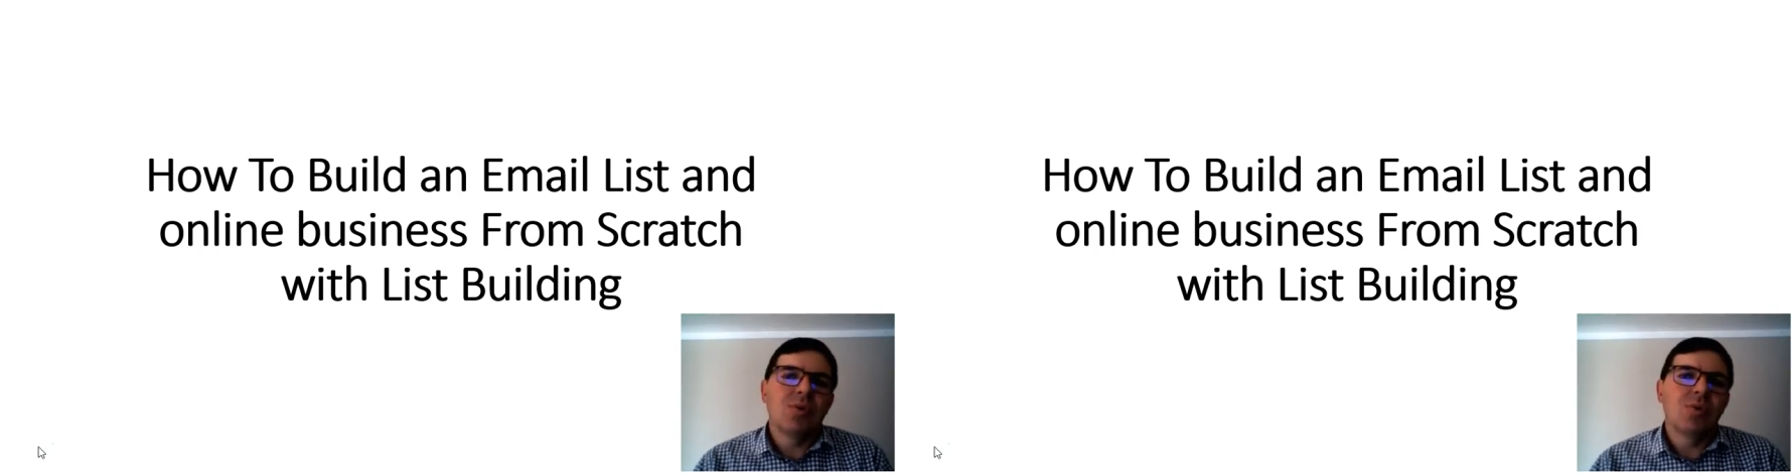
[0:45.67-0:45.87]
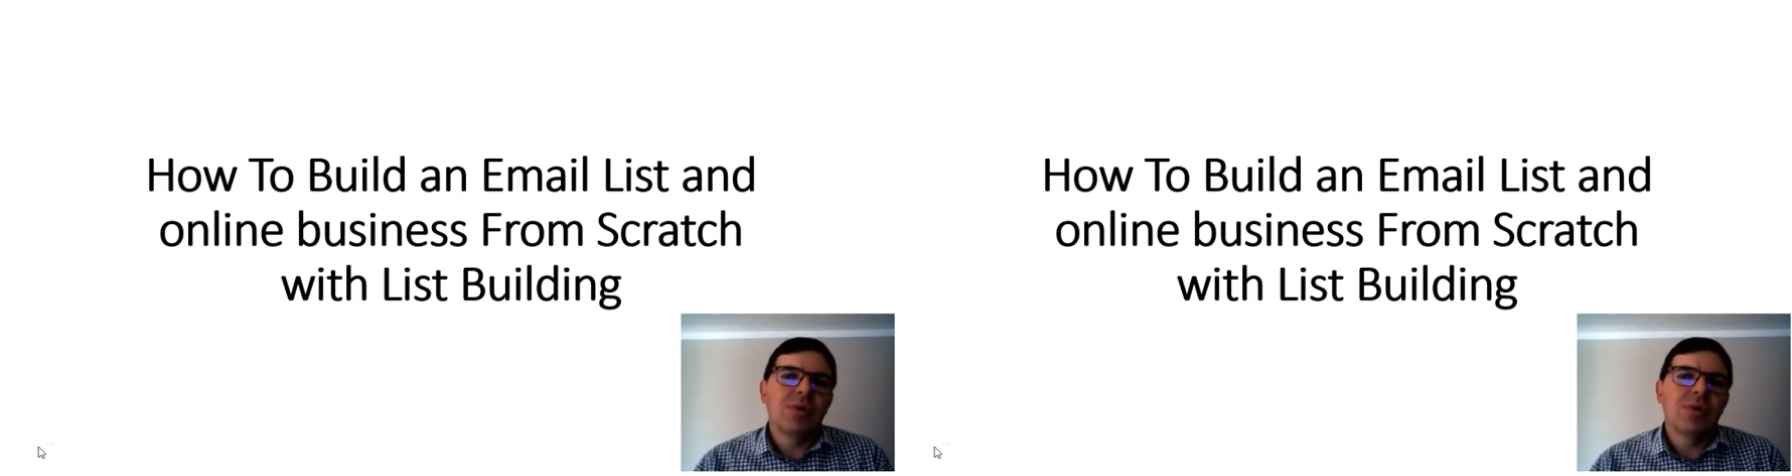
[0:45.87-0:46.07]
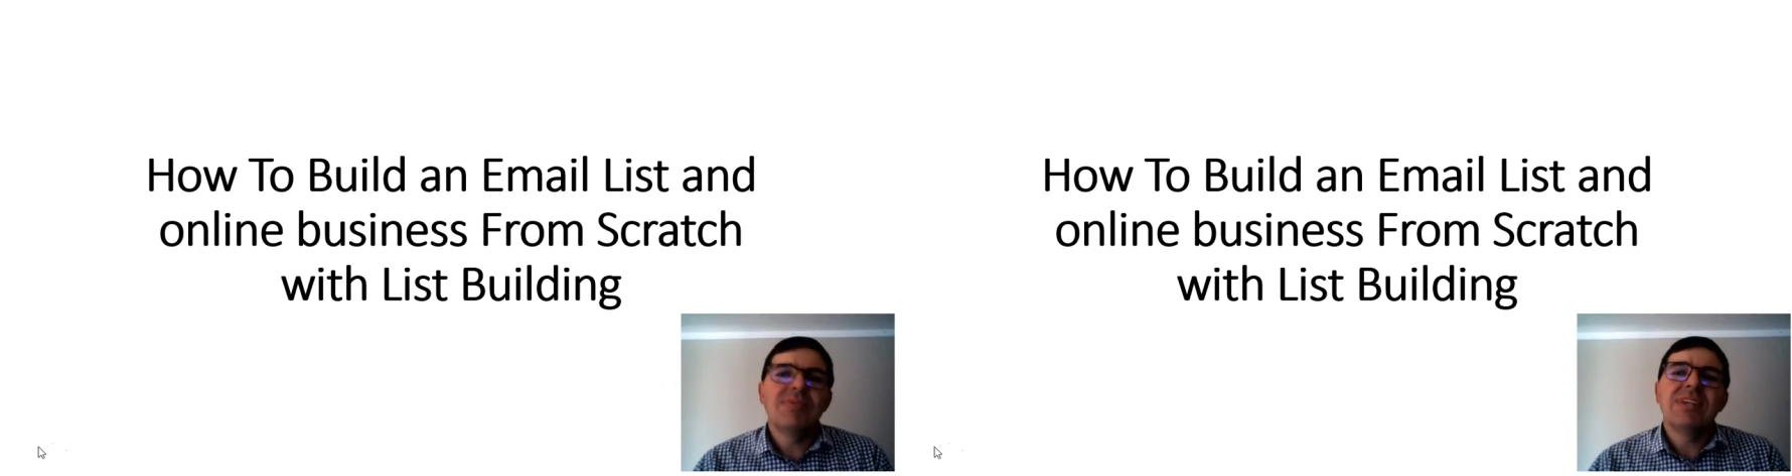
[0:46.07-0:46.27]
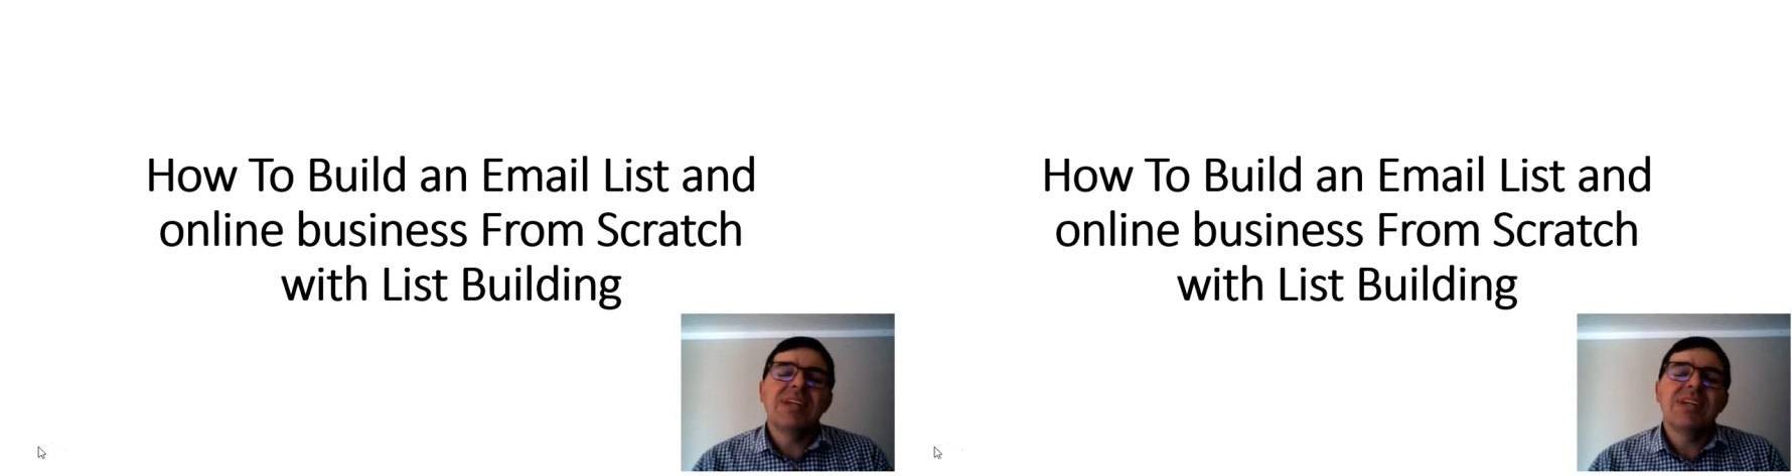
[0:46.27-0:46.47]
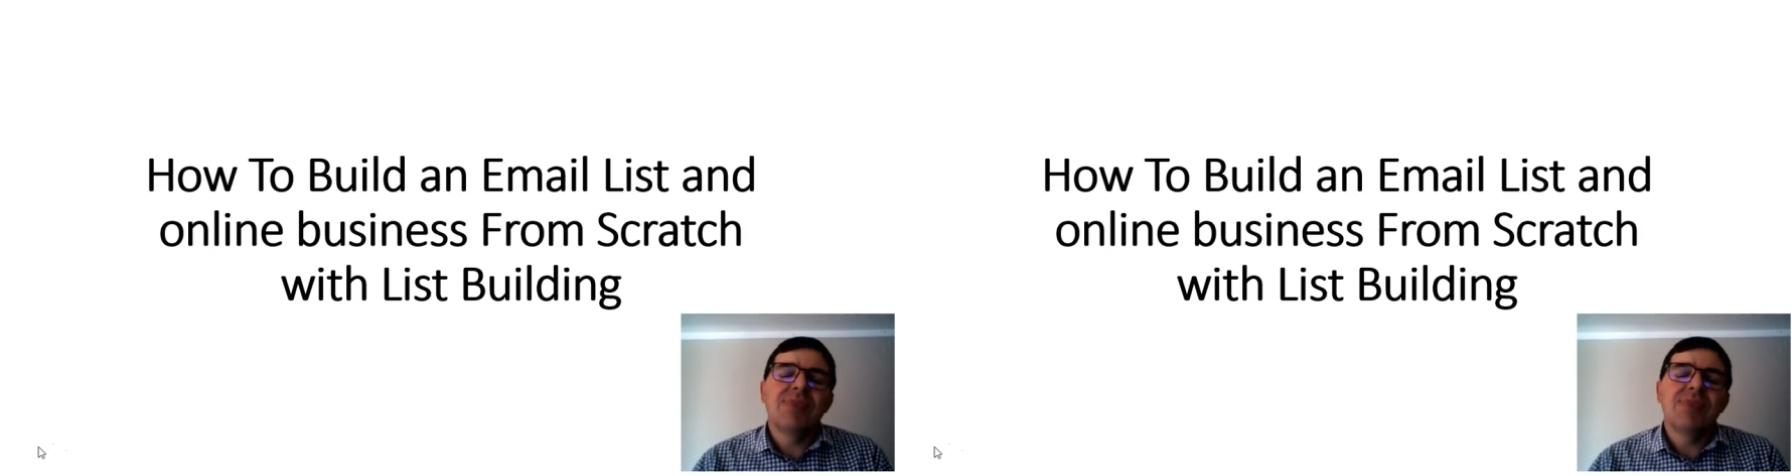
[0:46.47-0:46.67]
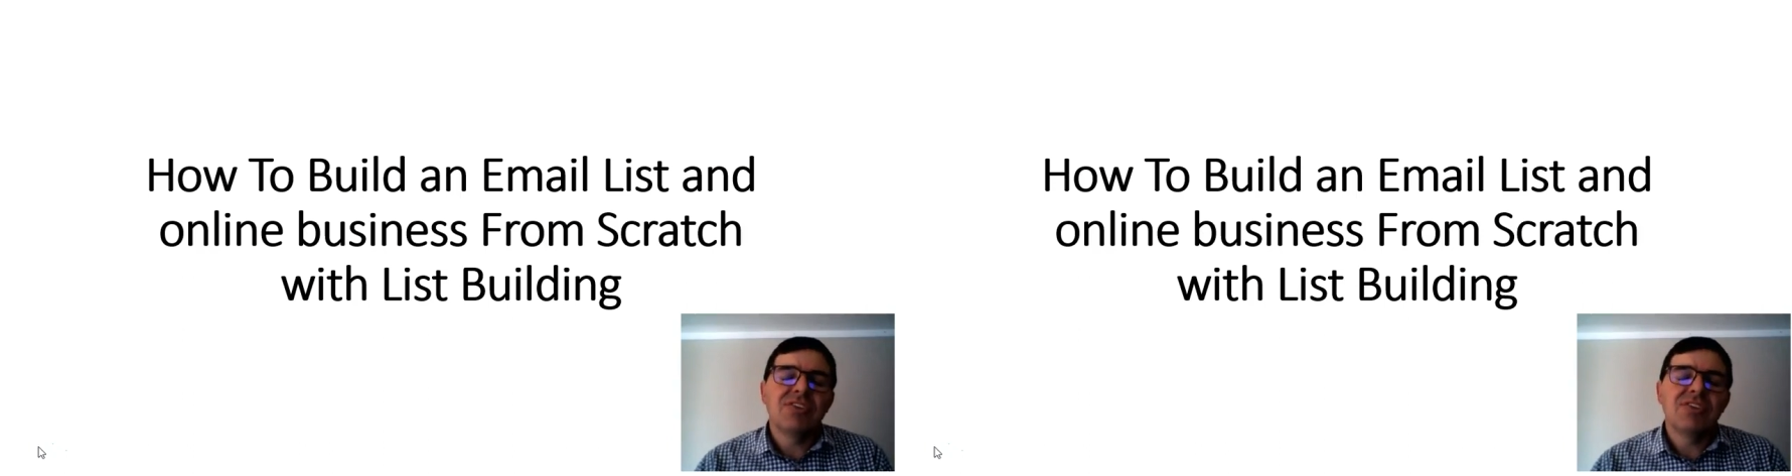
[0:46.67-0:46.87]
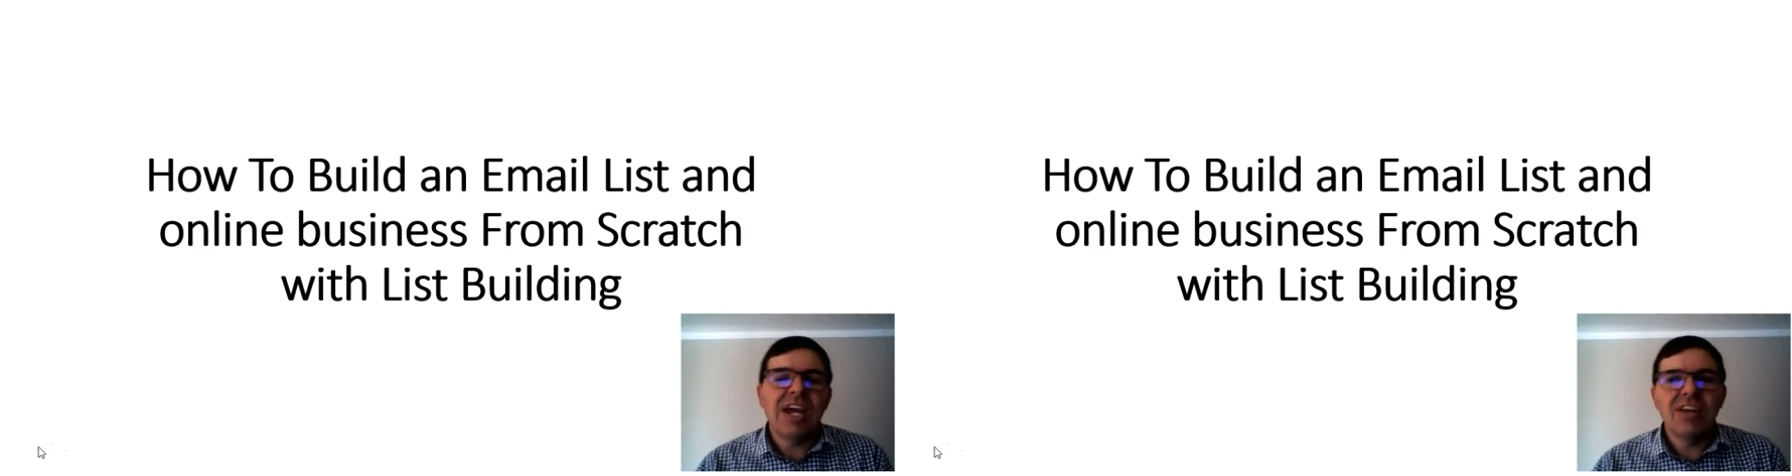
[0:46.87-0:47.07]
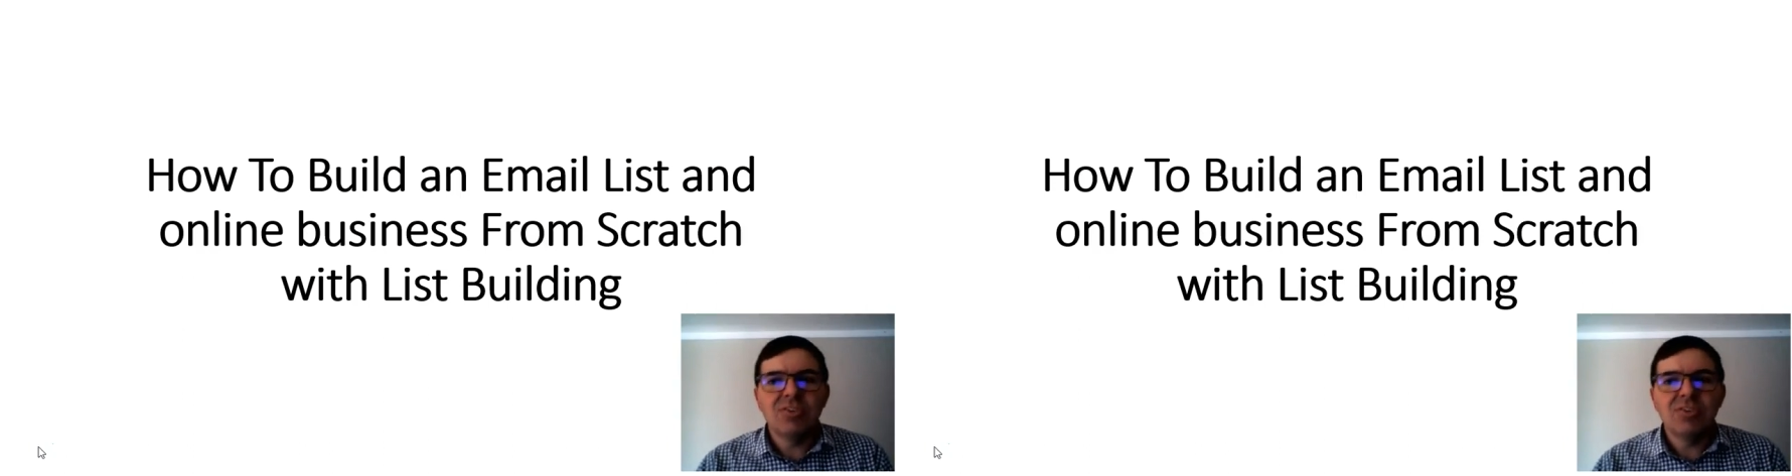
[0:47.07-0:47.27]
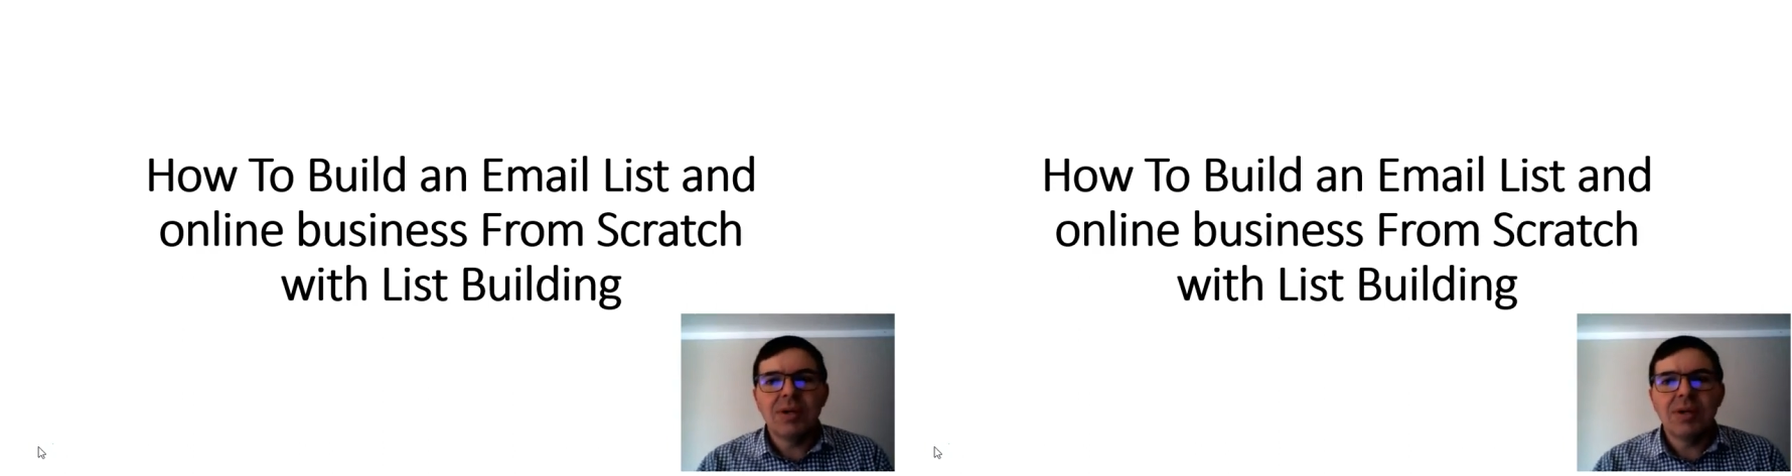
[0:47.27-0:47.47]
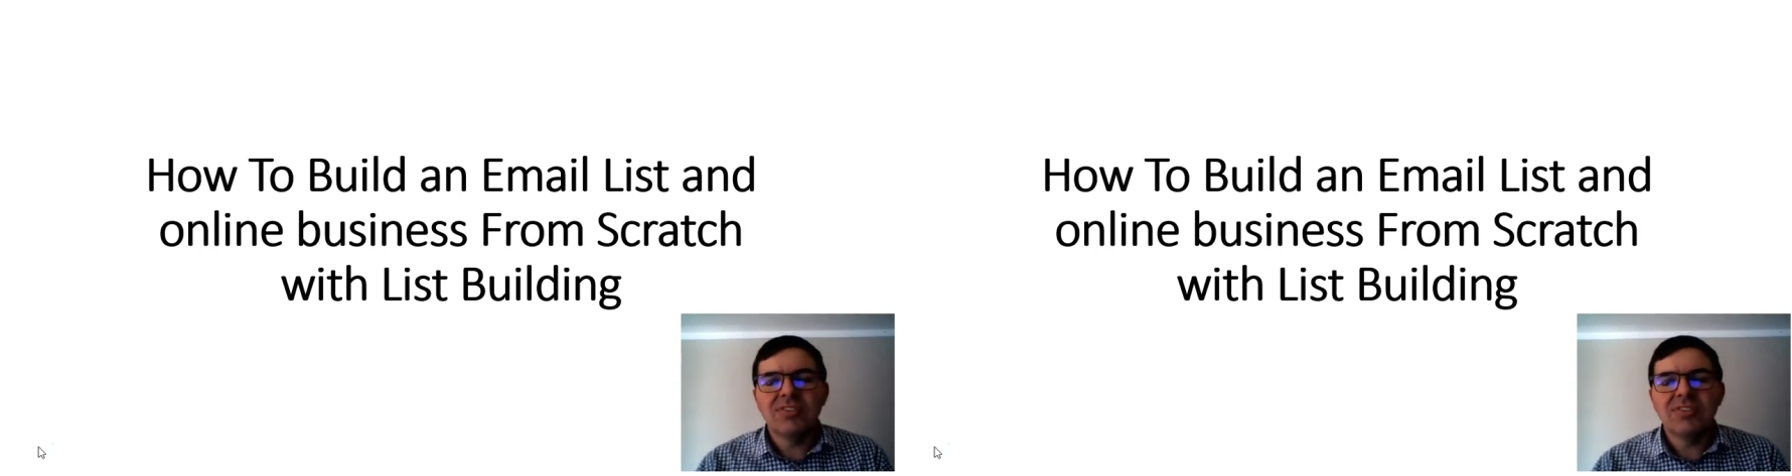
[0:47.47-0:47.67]
or even if hashing
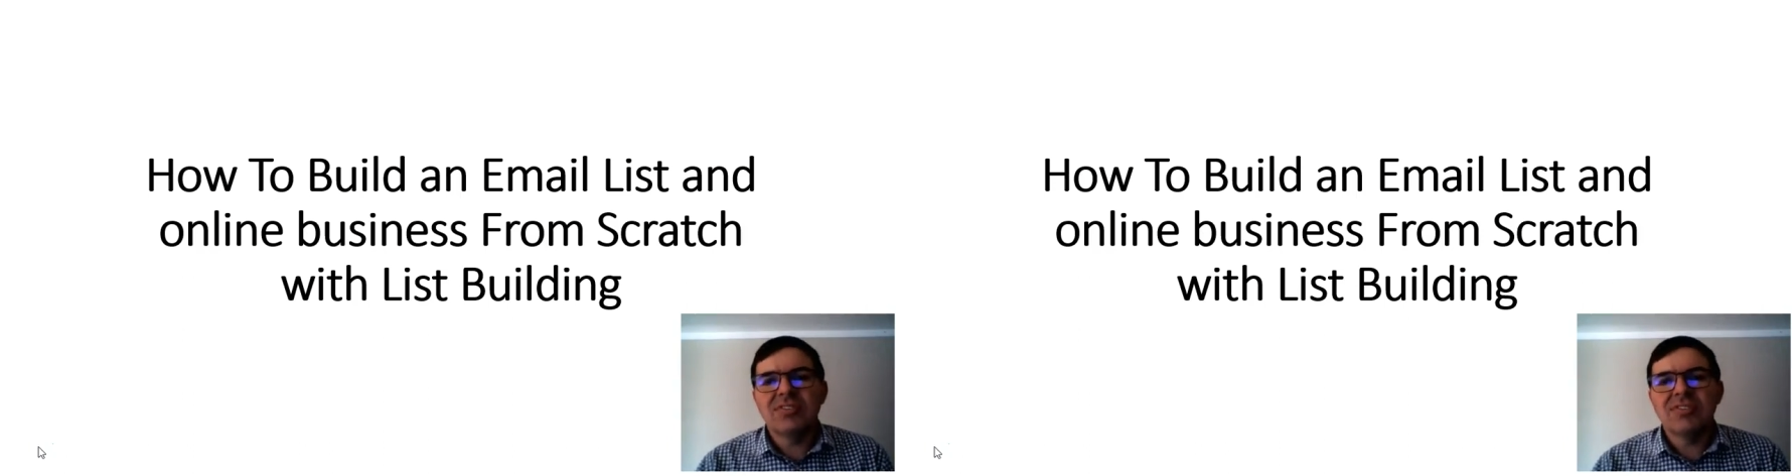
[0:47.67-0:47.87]
Adspace